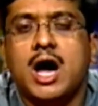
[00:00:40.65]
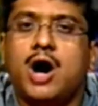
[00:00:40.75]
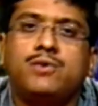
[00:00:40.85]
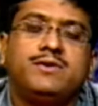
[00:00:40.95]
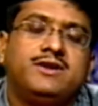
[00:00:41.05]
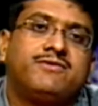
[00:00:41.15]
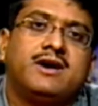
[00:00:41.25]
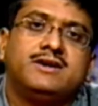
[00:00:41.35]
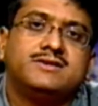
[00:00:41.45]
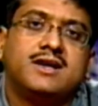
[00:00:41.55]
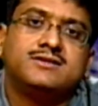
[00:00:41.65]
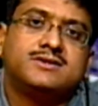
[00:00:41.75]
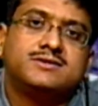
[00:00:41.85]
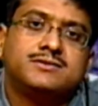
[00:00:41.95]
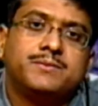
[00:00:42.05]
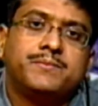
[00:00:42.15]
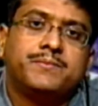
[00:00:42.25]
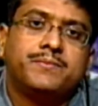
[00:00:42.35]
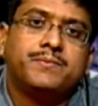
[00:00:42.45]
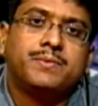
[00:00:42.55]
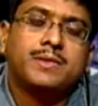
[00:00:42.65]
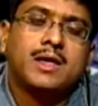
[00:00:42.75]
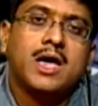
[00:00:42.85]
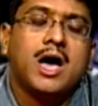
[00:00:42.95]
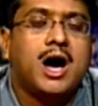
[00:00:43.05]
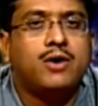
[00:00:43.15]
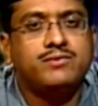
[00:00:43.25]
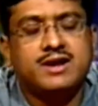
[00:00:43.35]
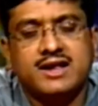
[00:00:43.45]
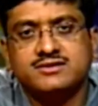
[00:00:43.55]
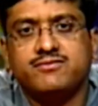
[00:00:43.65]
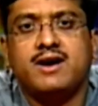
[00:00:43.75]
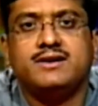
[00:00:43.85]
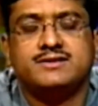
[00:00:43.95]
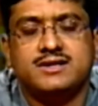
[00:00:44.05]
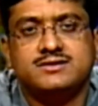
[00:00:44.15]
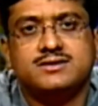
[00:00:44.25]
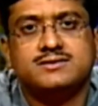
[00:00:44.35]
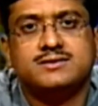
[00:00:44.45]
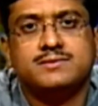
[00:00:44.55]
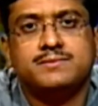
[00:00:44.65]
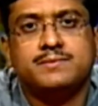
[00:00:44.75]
how we define disasters, how we classify disasters.